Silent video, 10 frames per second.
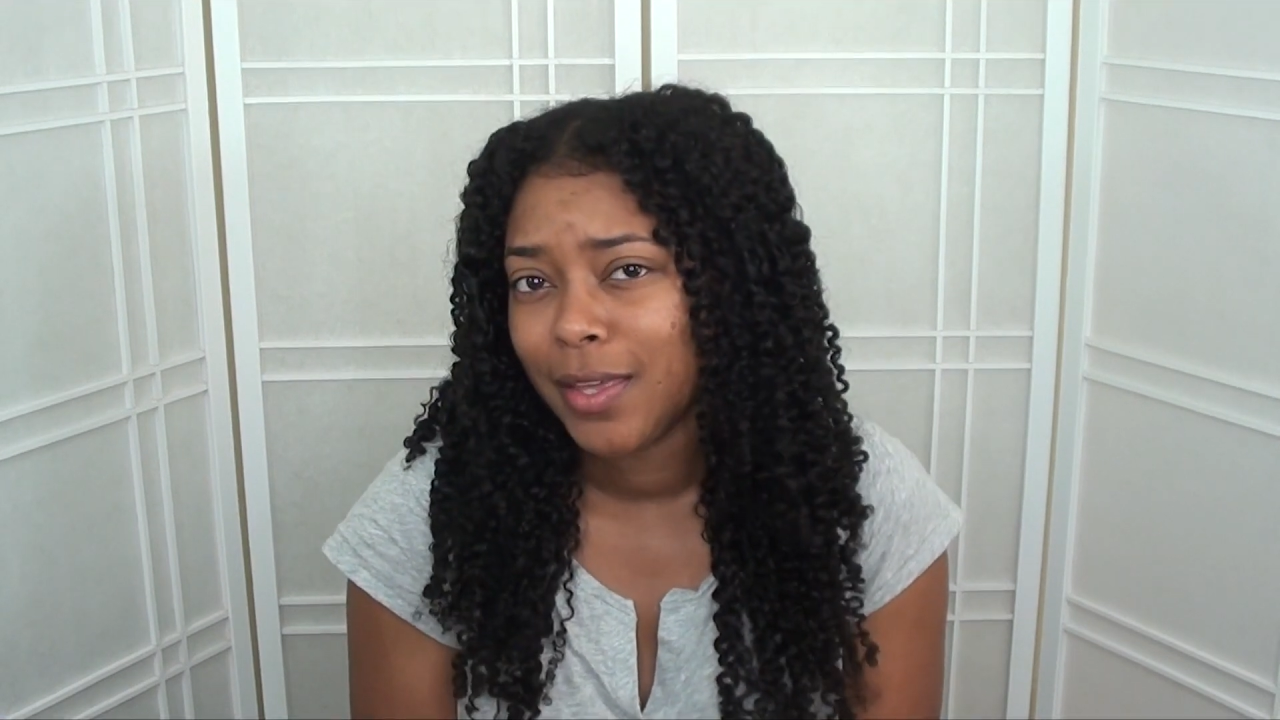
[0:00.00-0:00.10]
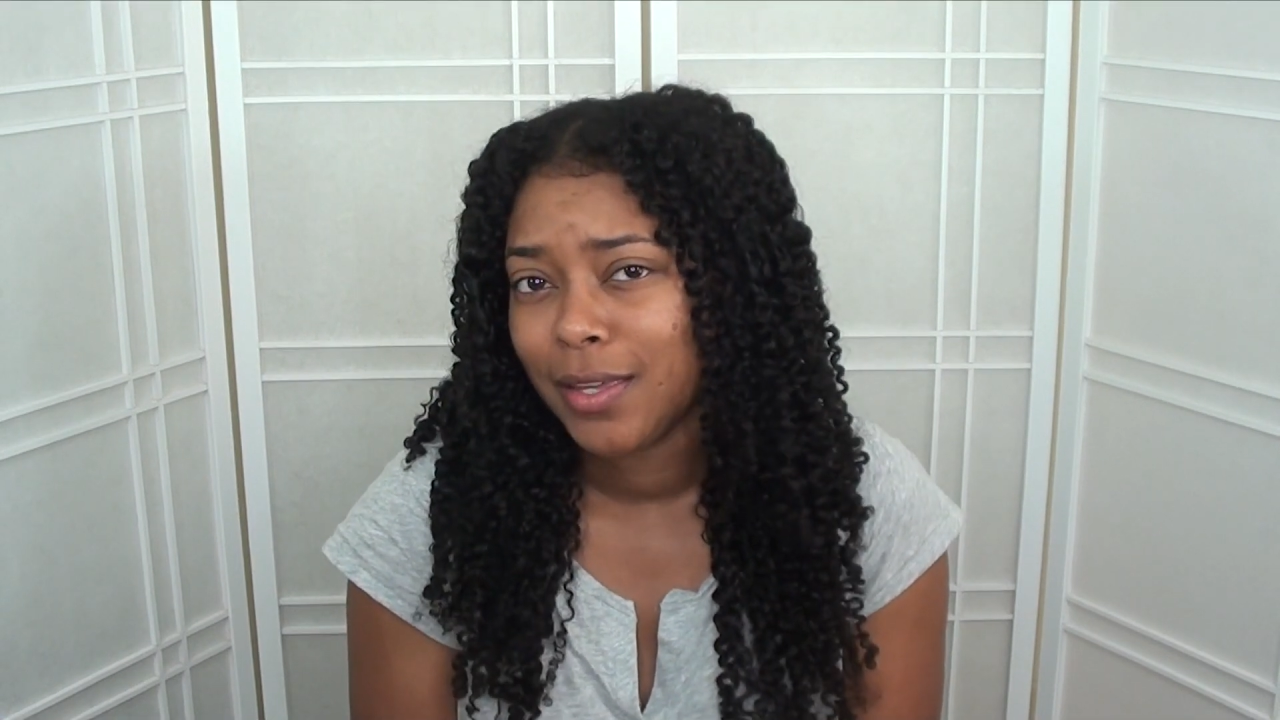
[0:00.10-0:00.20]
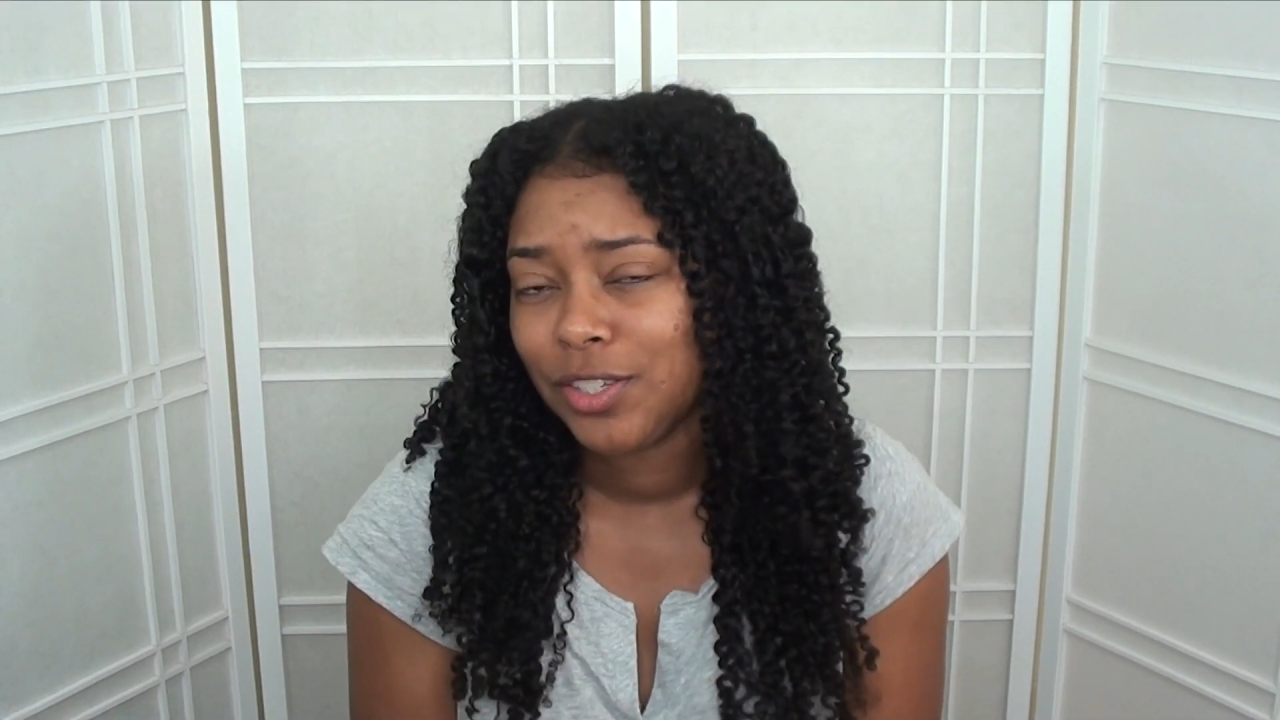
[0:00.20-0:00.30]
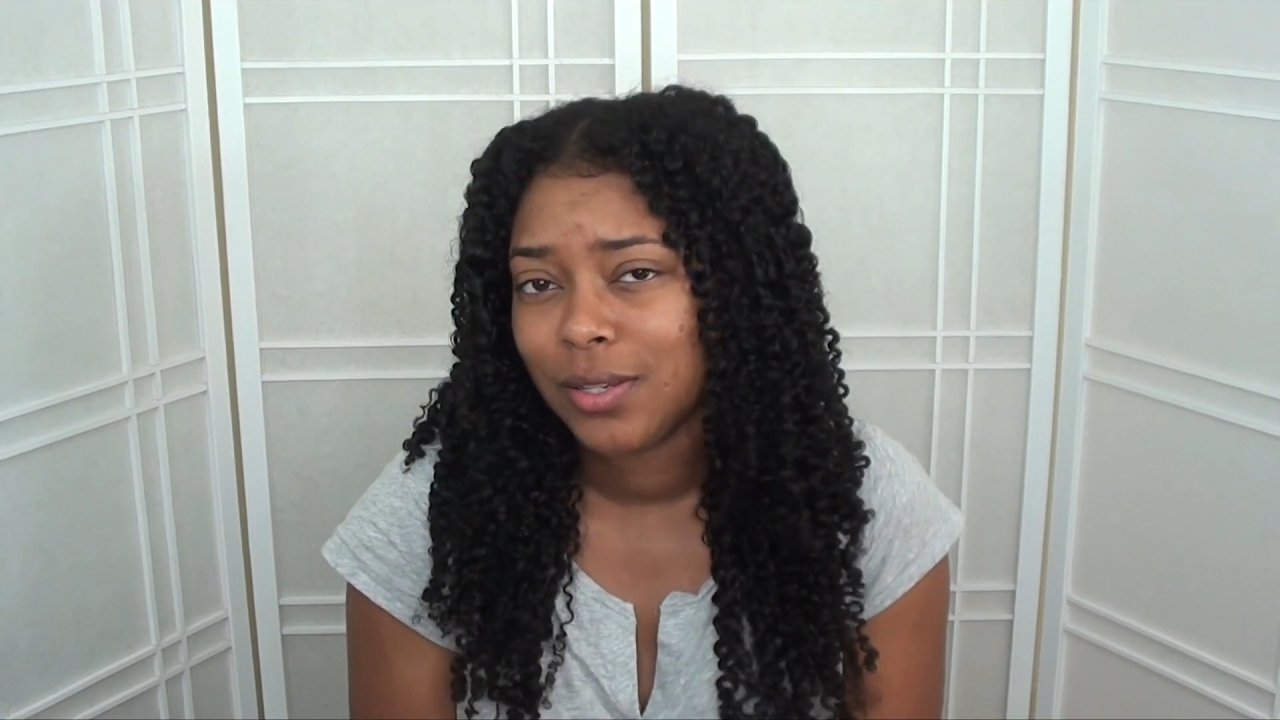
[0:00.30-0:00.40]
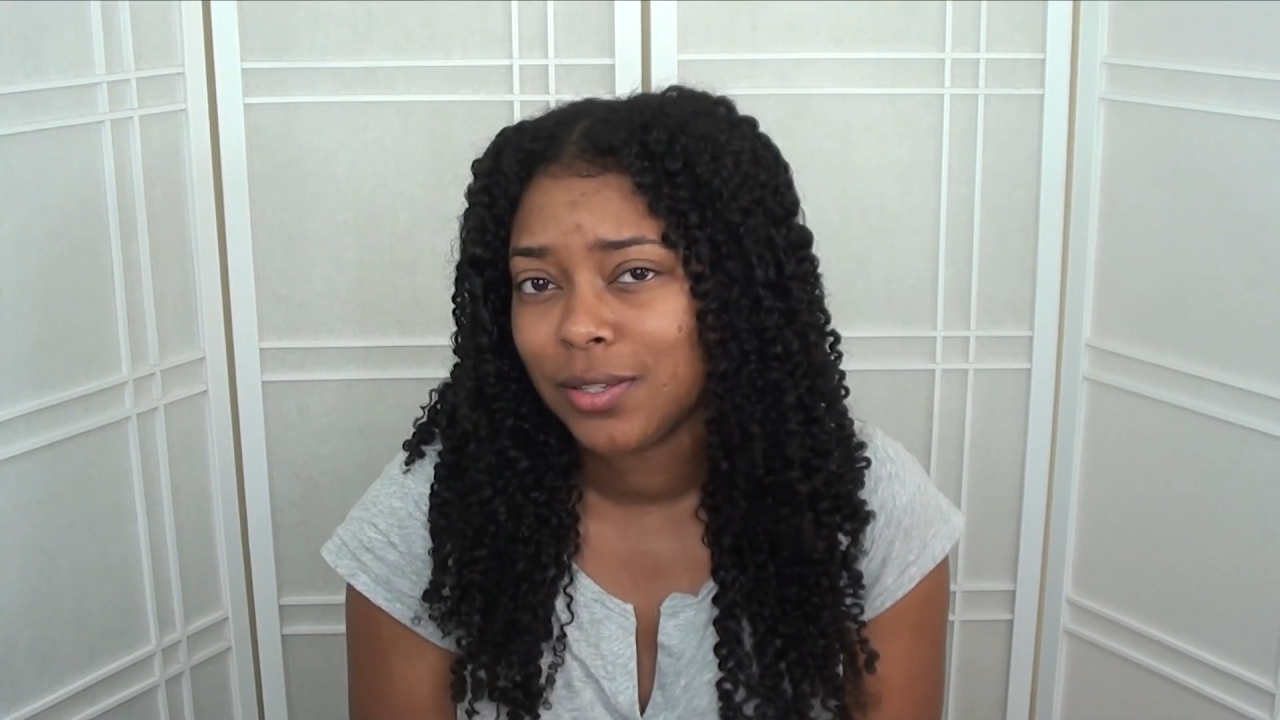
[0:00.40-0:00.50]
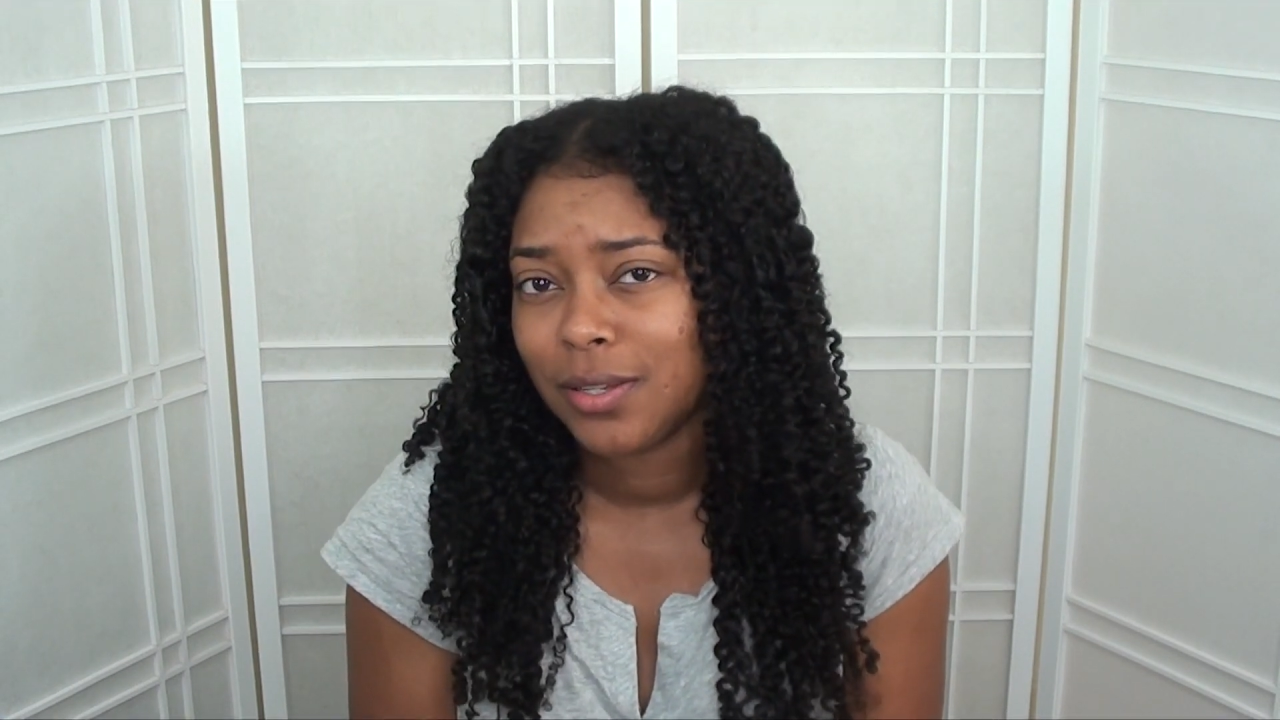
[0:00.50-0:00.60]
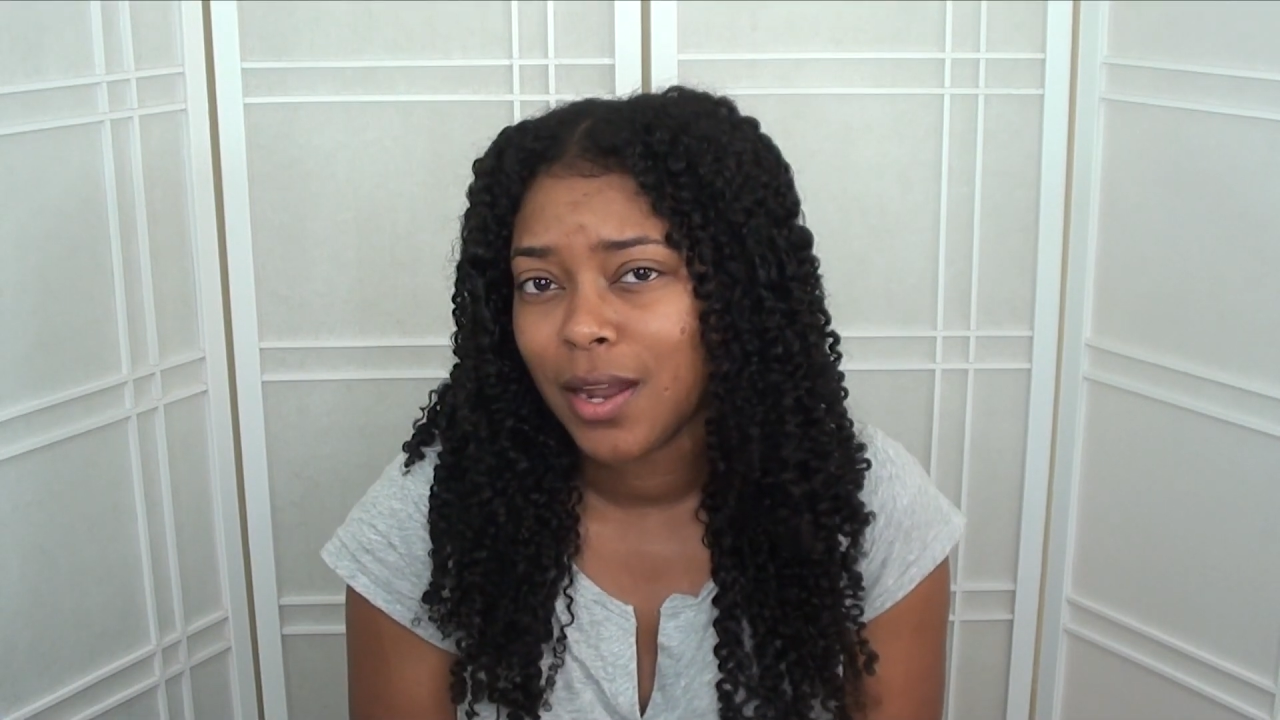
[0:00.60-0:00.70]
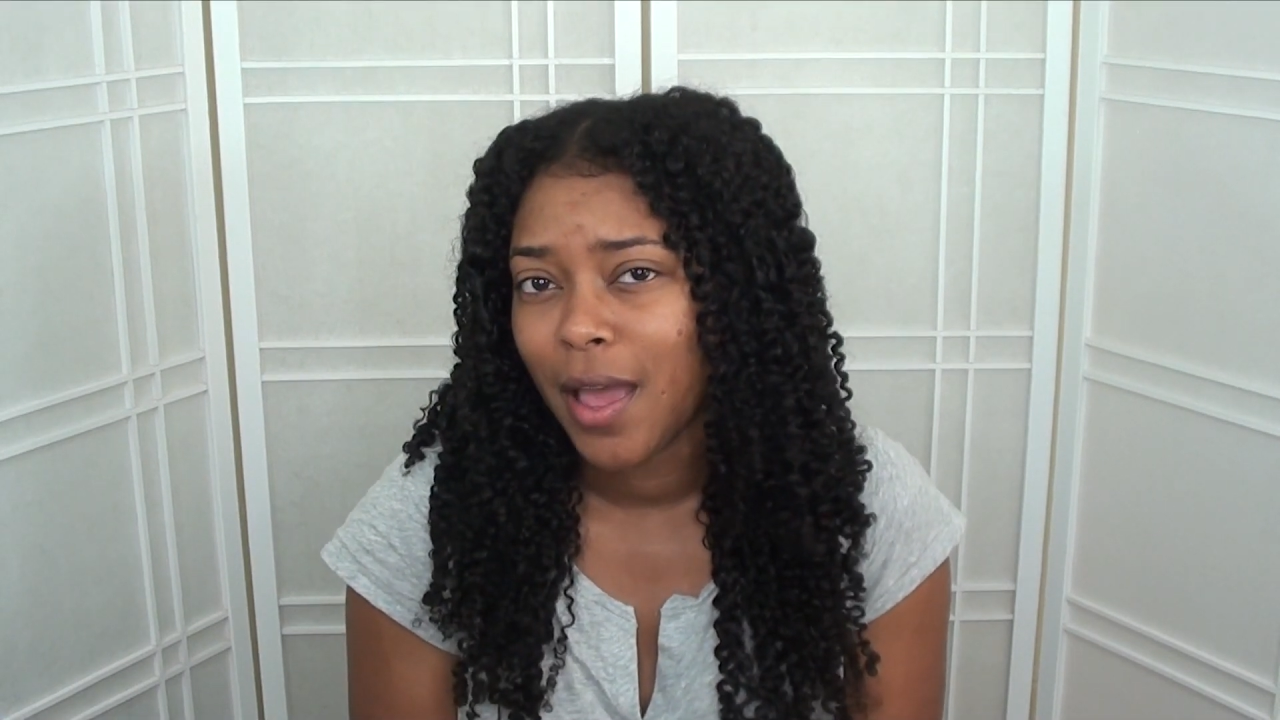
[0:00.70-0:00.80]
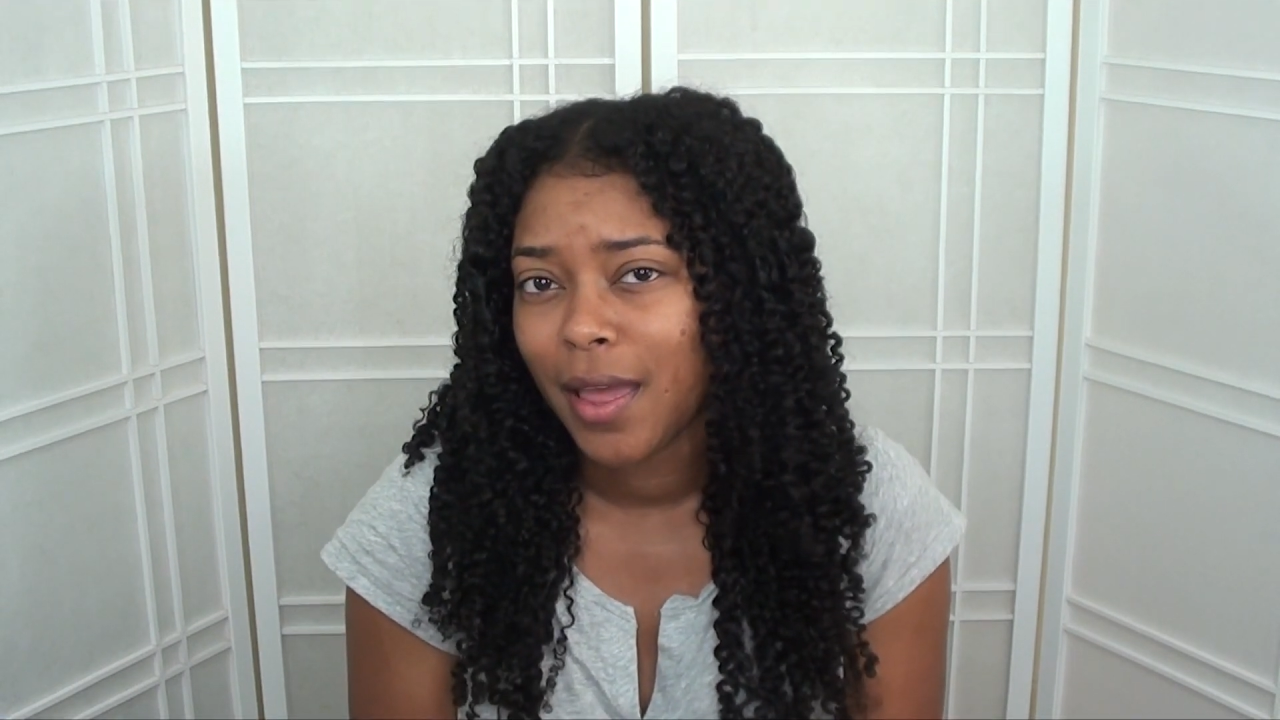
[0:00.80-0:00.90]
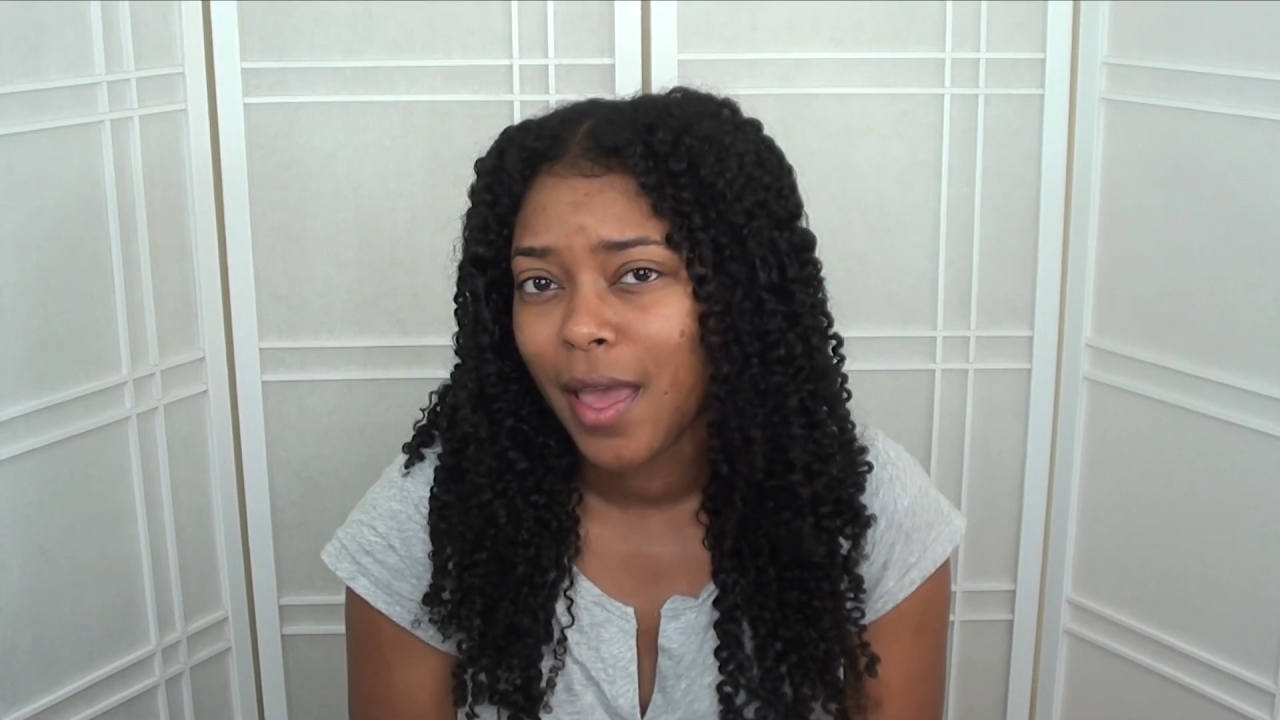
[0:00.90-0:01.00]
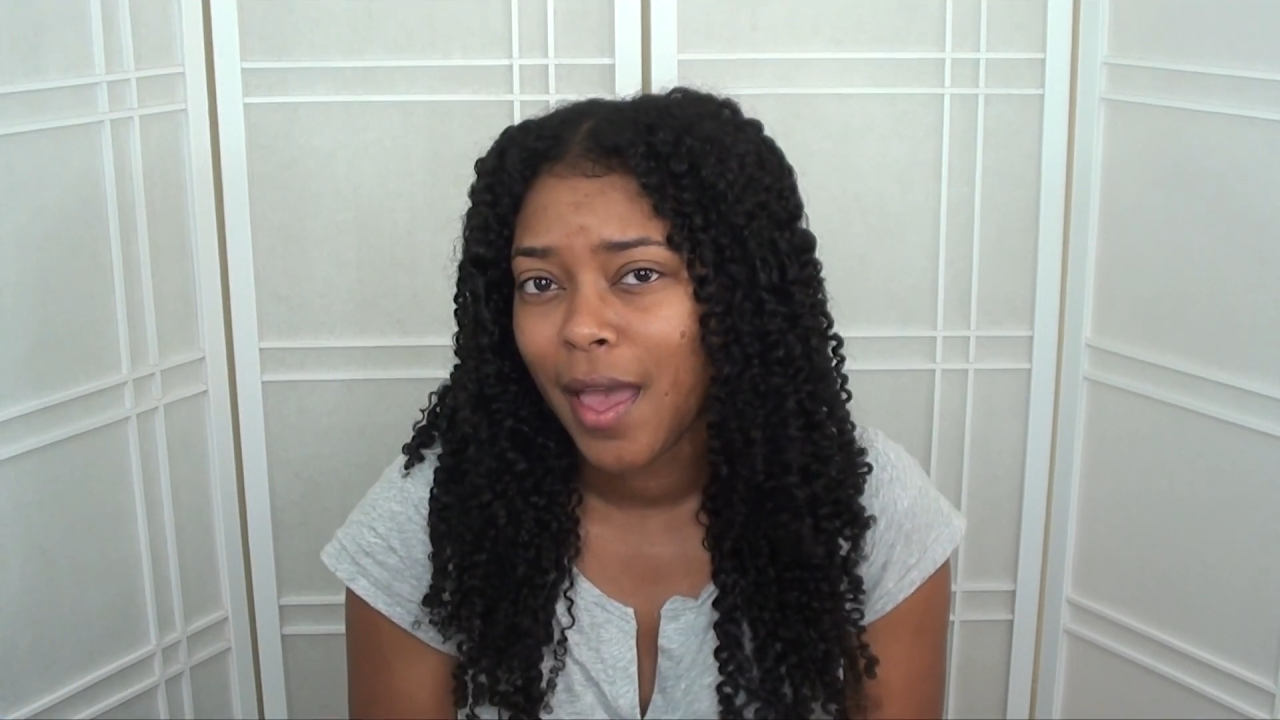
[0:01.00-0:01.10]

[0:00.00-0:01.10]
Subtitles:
it's just not